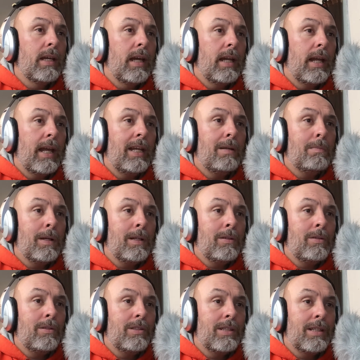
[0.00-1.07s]
And anybody
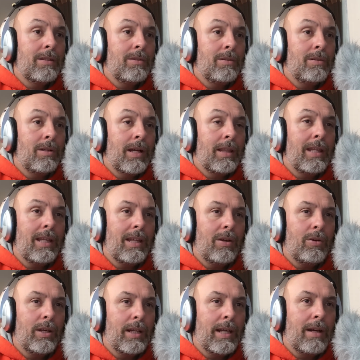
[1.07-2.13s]
who I think they
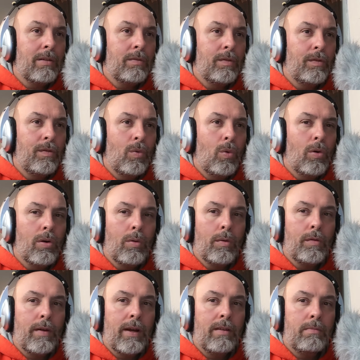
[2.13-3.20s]
only allowed 4 or
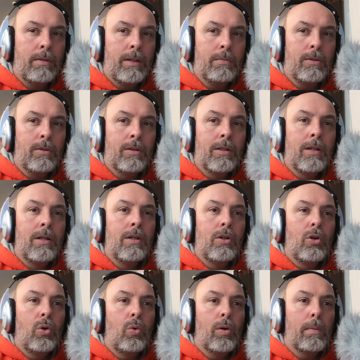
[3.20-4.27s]
5 people
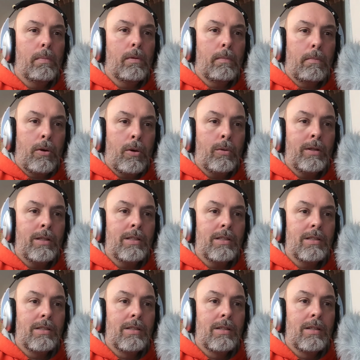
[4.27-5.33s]
who were
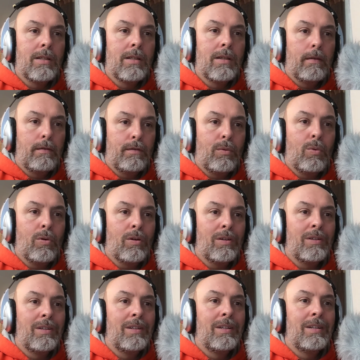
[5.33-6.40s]
proponents
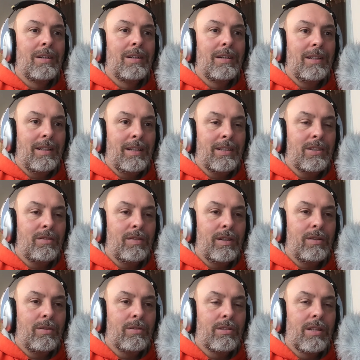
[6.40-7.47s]
for the electric
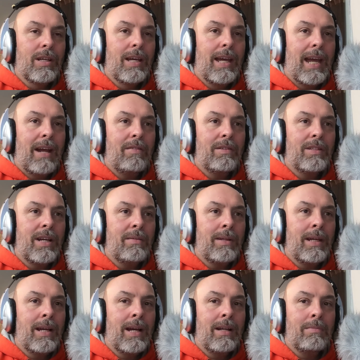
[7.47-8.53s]
vehicles. Every time they
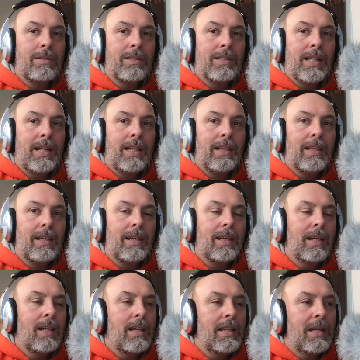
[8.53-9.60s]
got up to say anything,
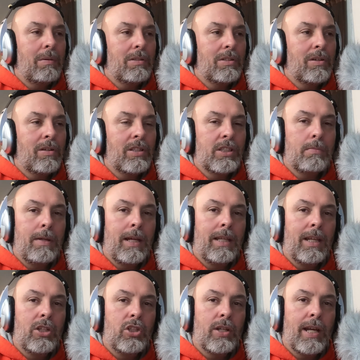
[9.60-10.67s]
they would start to speak.
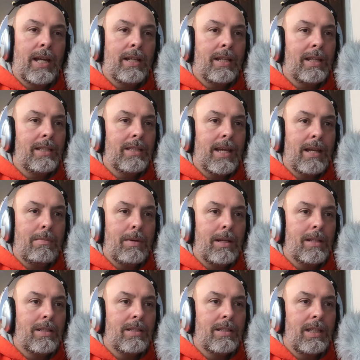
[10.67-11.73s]
They should have had like 10
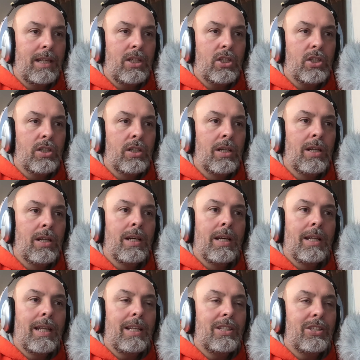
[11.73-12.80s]
minutes each.
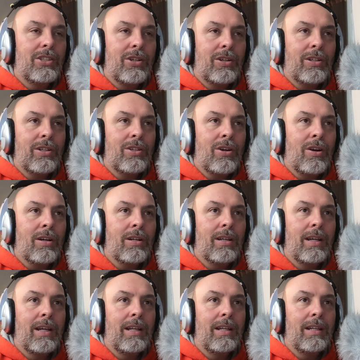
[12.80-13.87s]
They'd start to talk,
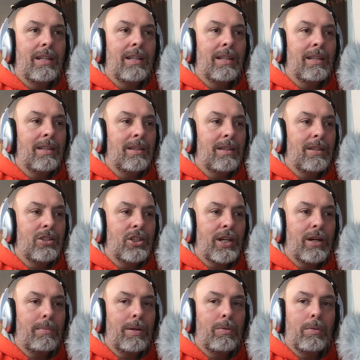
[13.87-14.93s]
and the
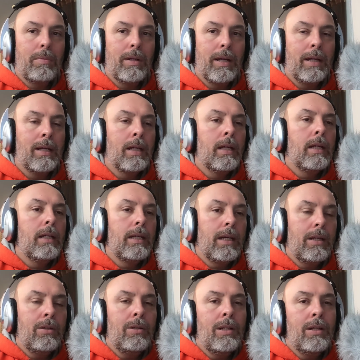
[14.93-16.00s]
chairman would be like, "Yeah,
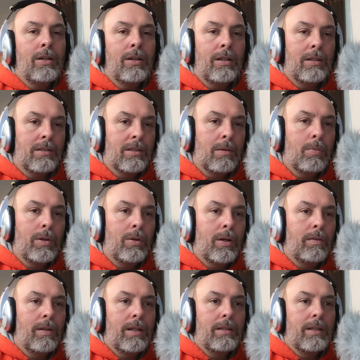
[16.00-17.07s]
you need to hurry this up. We don't
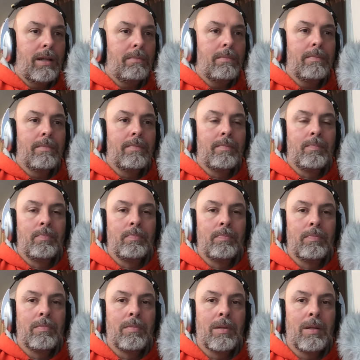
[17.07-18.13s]
have a lot of time.
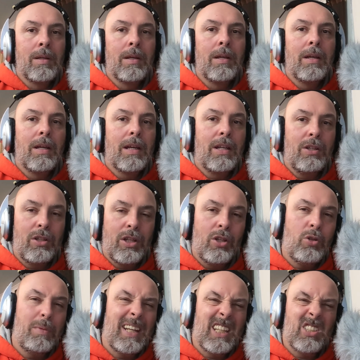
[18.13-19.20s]
Can
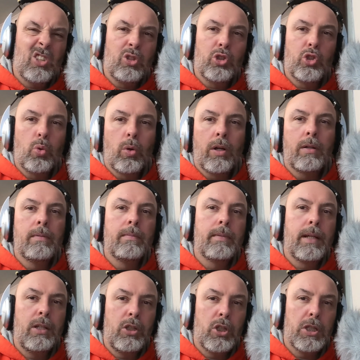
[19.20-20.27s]
you make this a little shorter?
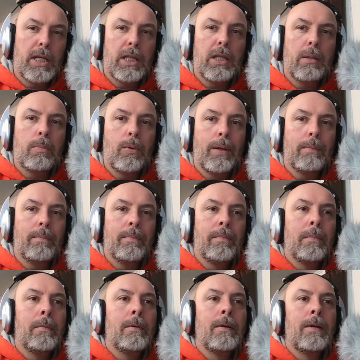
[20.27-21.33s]
Can you just get to the point?"
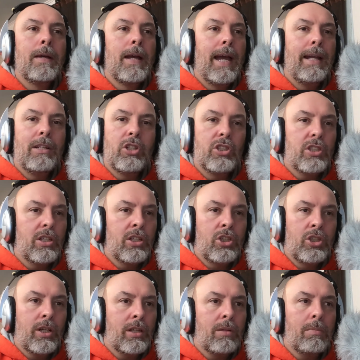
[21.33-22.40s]
And just
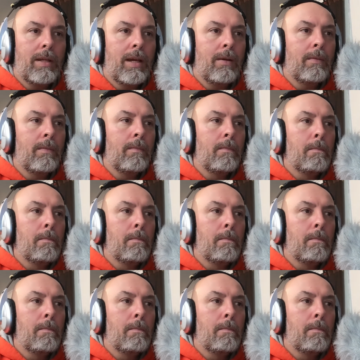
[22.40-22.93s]
shut them down.